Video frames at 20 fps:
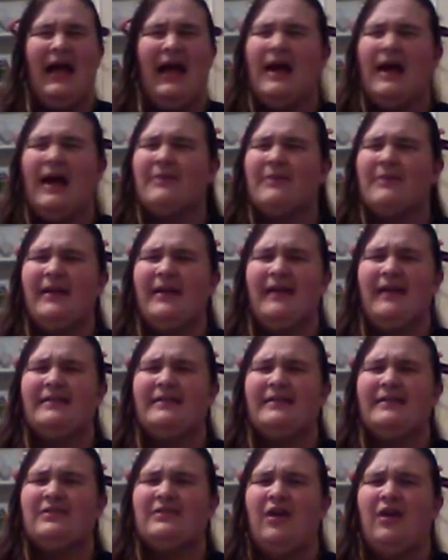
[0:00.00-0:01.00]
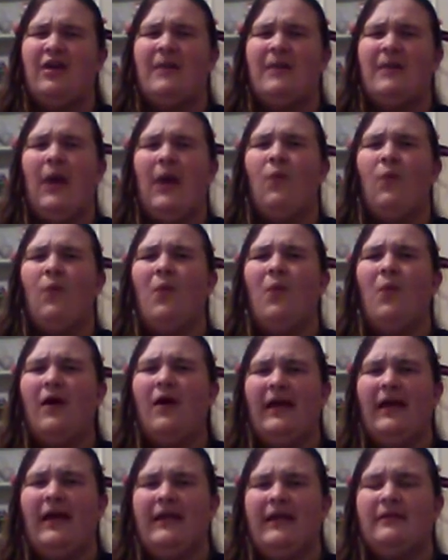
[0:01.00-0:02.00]
I'm going to at least talk about
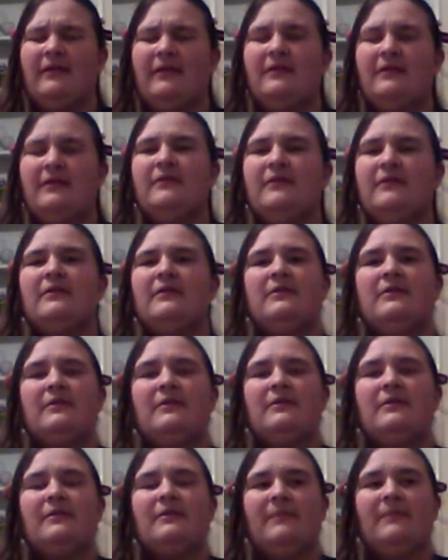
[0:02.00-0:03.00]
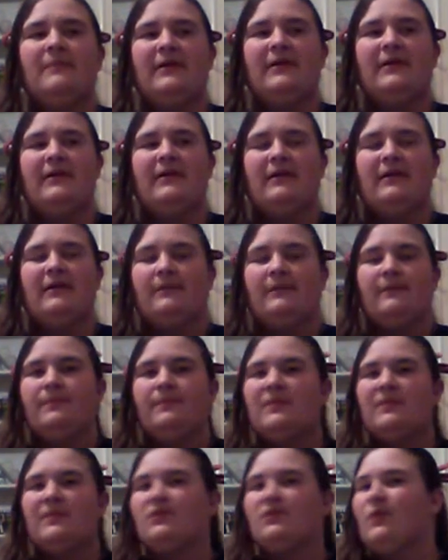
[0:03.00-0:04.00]
one. But
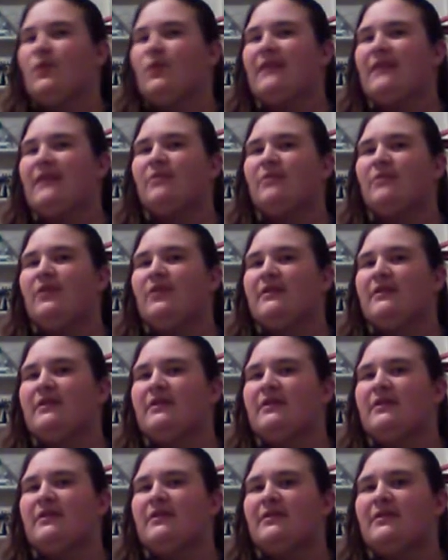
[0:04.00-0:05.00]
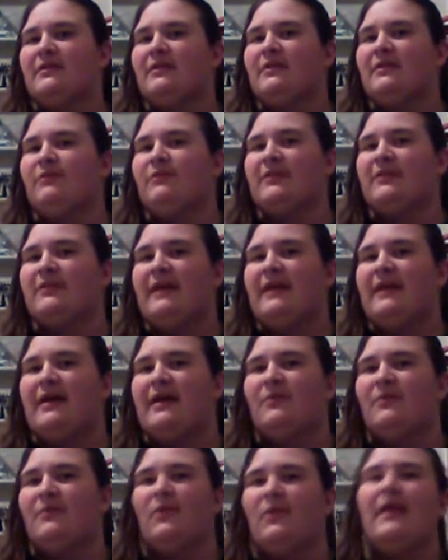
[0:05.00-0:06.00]
wind up going to live with
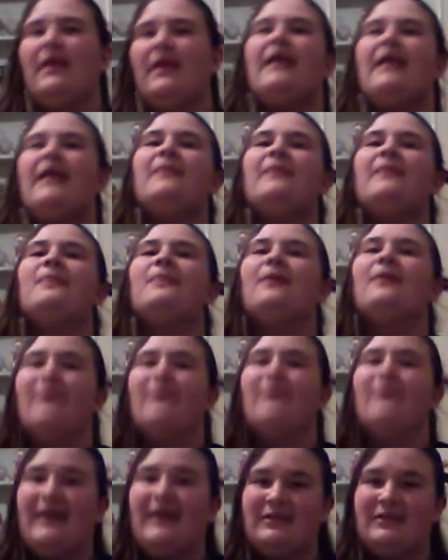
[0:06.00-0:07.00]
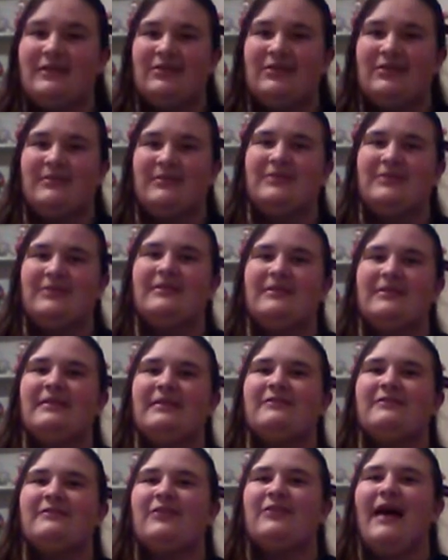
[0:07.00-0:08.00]
them in their mansion, but she
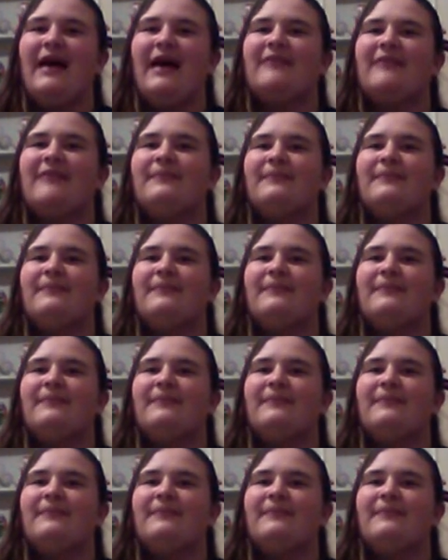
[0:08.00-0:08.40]
lives there as a